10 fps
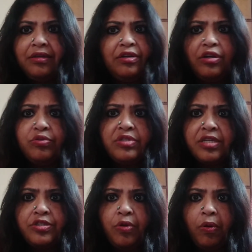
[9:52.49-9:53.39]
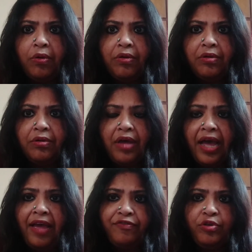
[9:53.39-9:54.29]
Garud says, "No, I
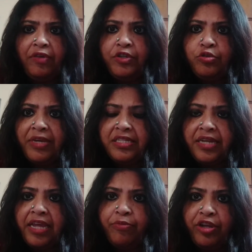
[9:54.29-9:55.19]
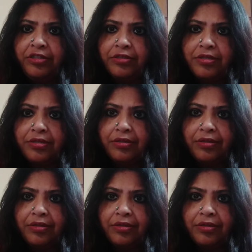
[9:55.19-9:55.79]
have to give it to my snake brothers."